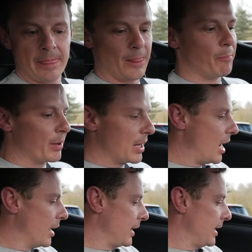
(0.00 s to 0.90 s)
The
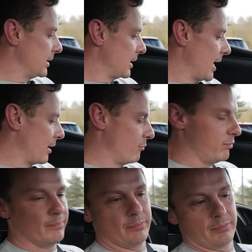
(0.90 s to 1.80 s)
Pagani is like
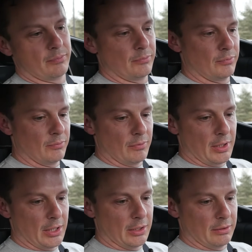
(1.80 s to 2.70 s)

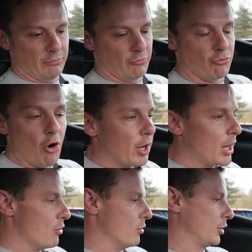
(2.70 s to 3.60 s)

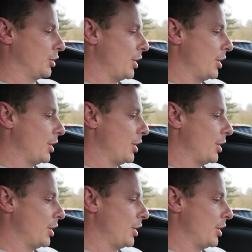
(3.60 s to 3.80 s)
rocking horse.